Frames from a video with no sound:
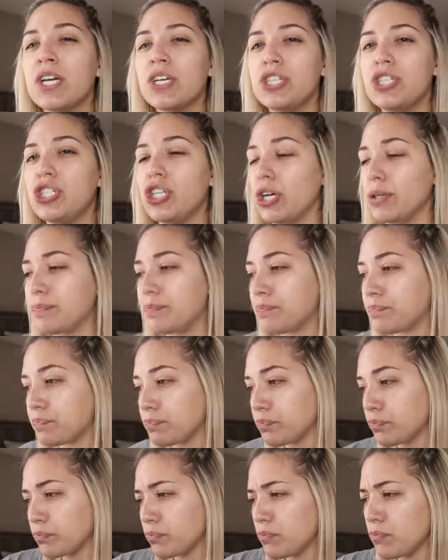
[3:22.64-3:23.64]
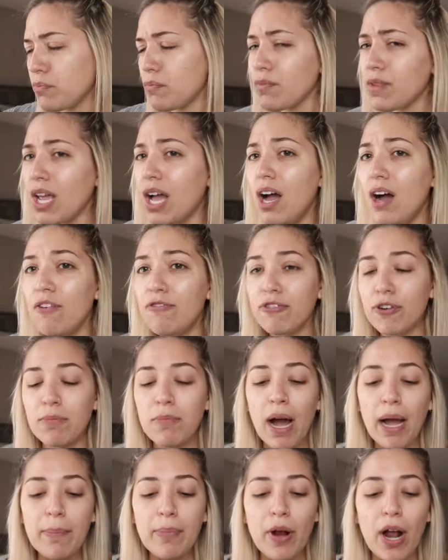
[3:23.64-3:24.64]
So for
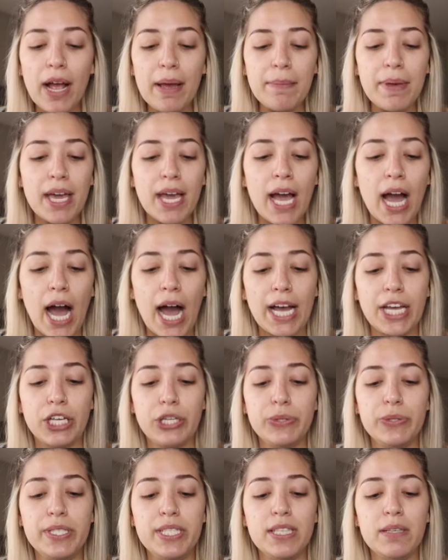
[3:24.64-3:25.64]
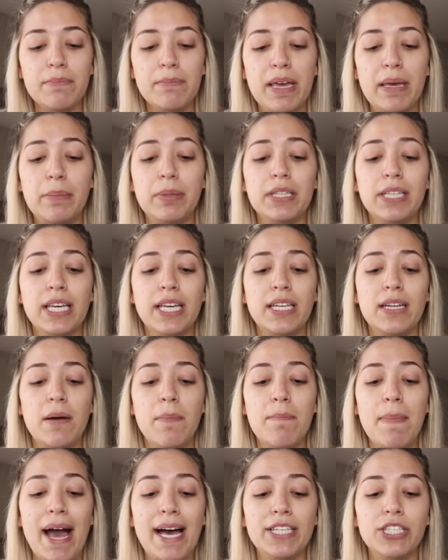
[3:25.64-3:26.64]
my priming, I use the Maybelline
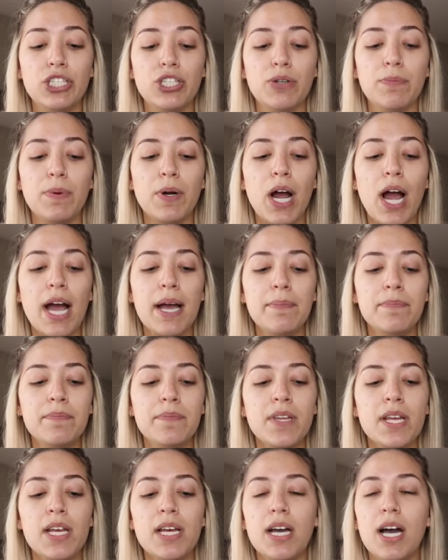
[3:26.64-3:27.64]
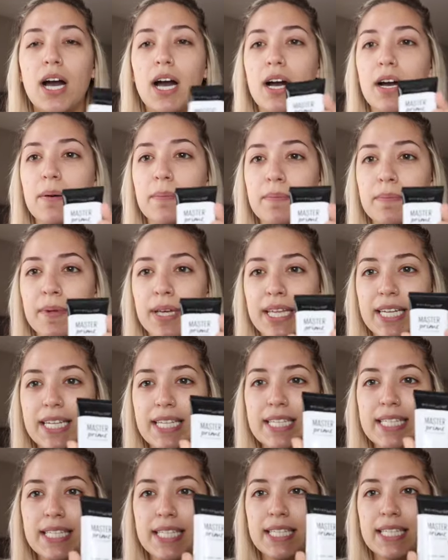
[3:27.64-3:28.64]
Master Prime. It
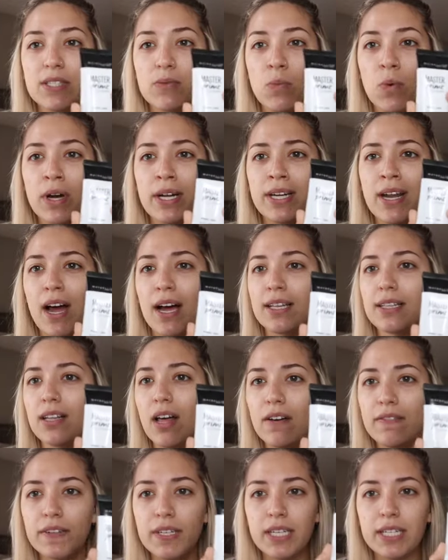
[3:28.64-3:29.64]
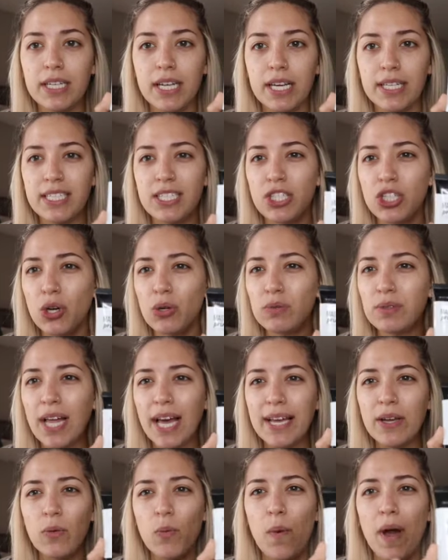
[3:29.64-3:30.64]
is this one. I love it. It's so
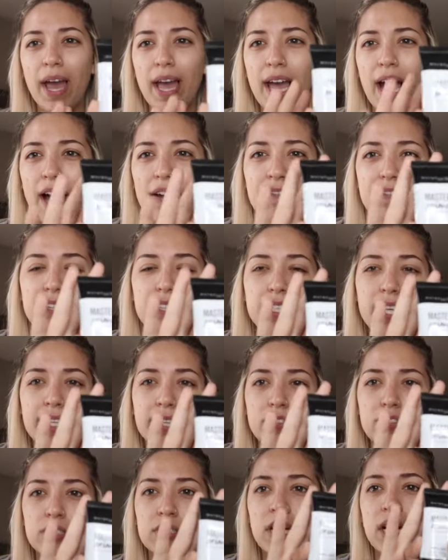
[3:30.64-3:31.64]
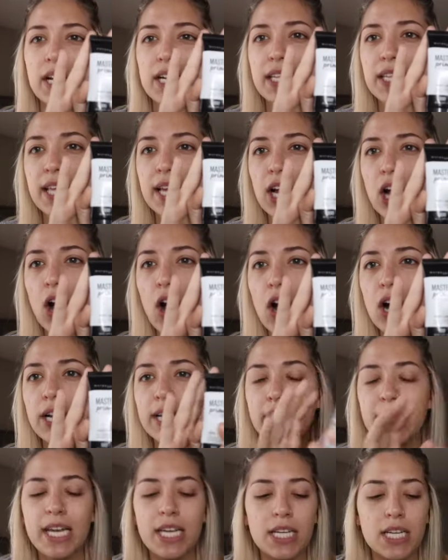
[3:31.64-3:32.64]
lightweight. I feel like there's not anything on
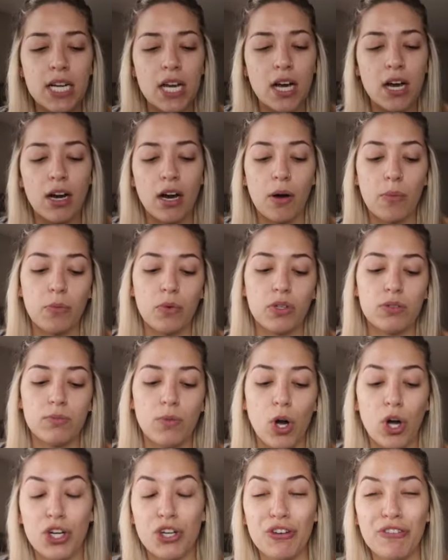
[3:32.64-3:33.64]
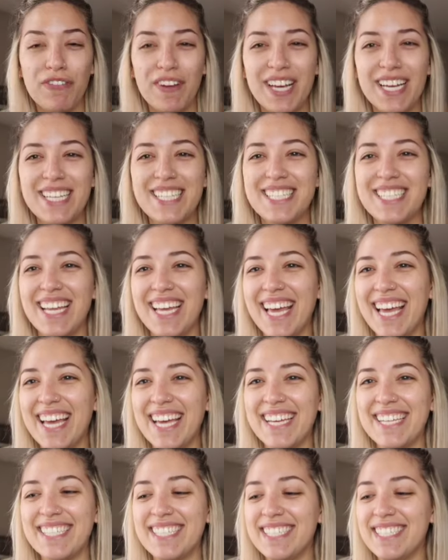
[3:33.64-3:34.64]
it, well, on your face,
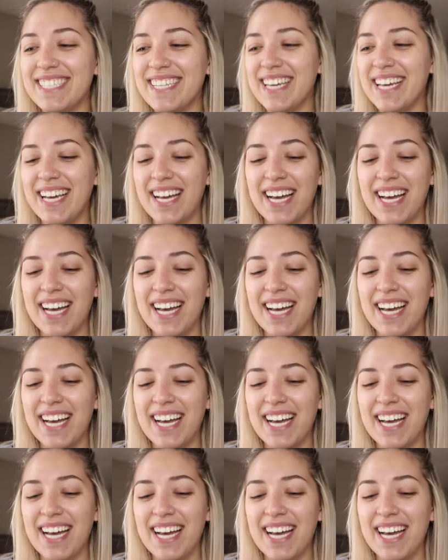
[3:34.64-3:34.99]
and